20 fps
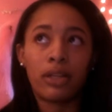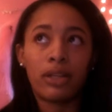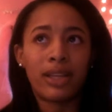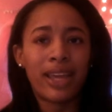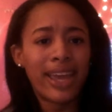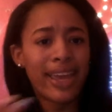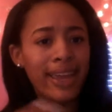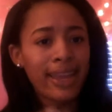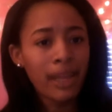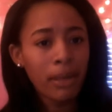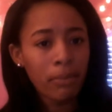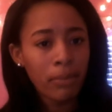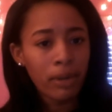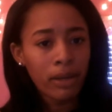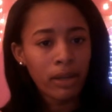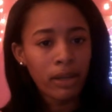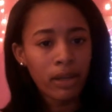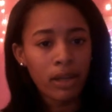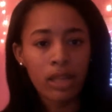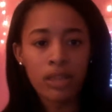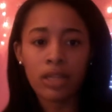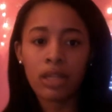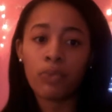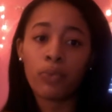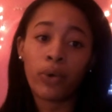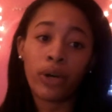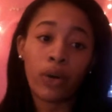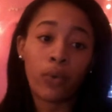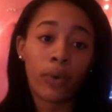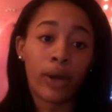came and
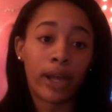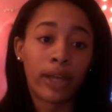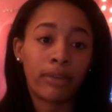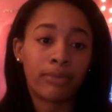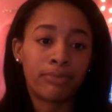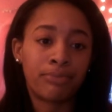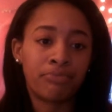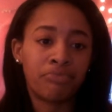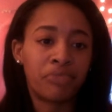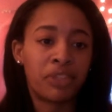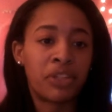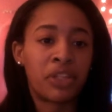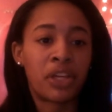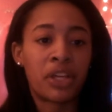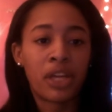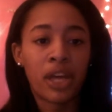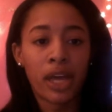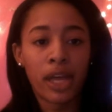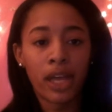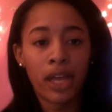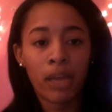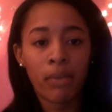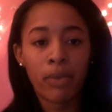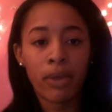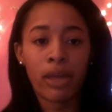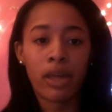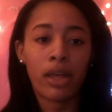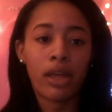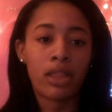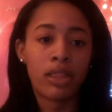then went away, and then came
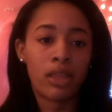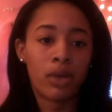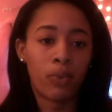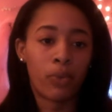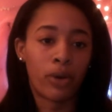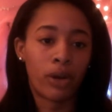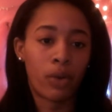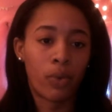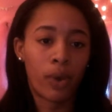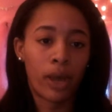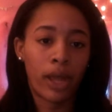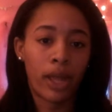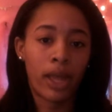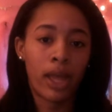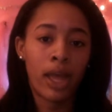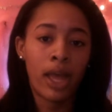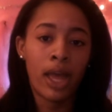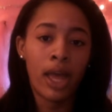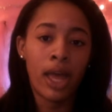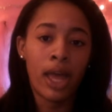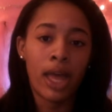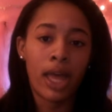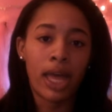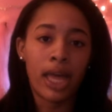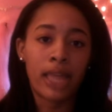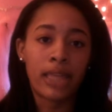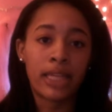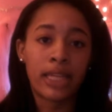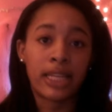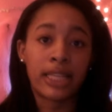and then went away,
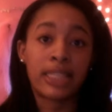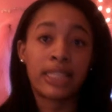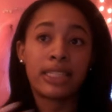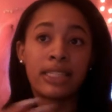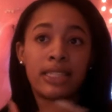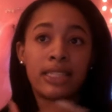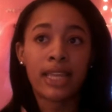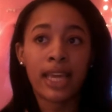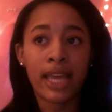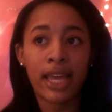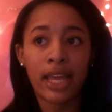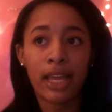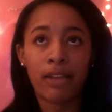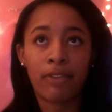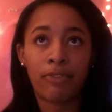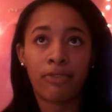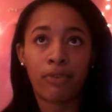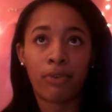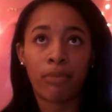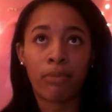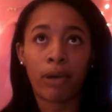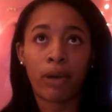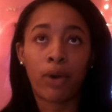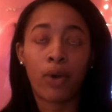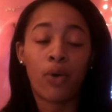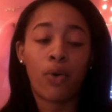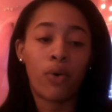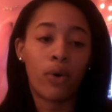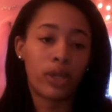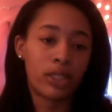and then it stayed for about a
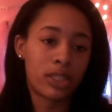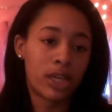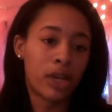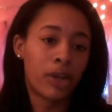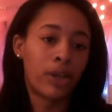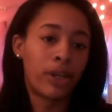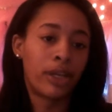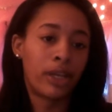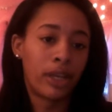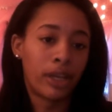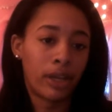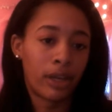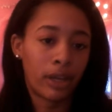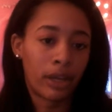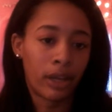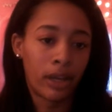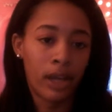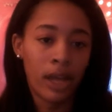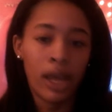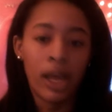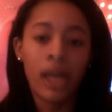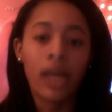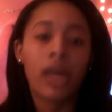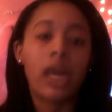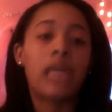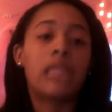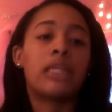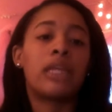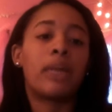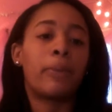whole entire year.
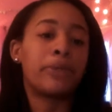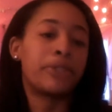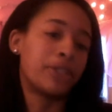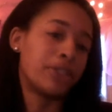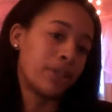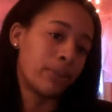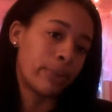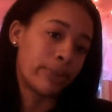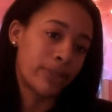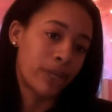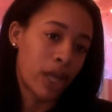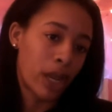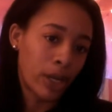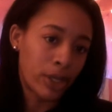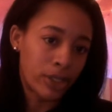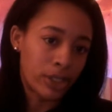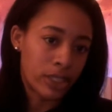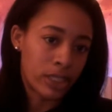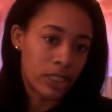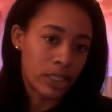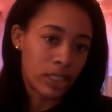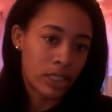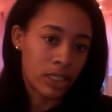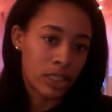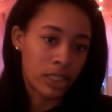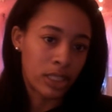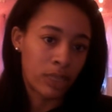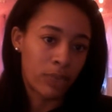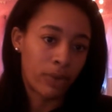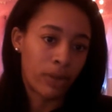And then I went to the dermatologist to
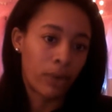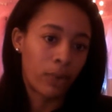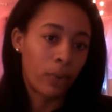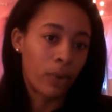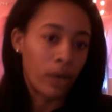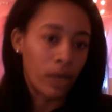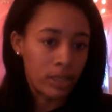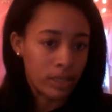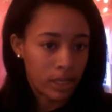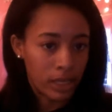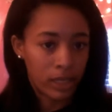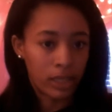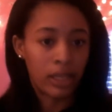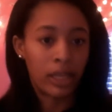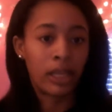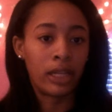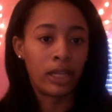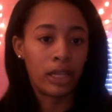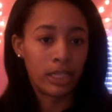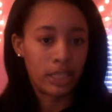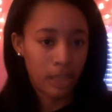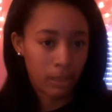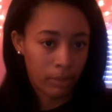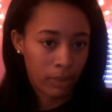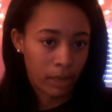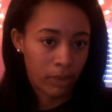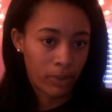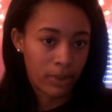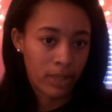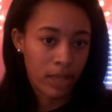see what it was, and they did tell
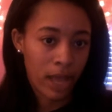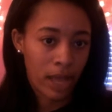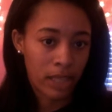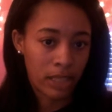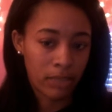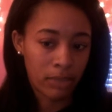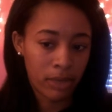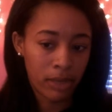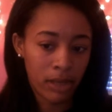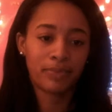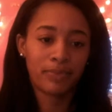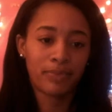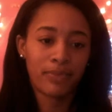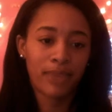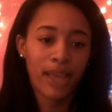me it was eczema.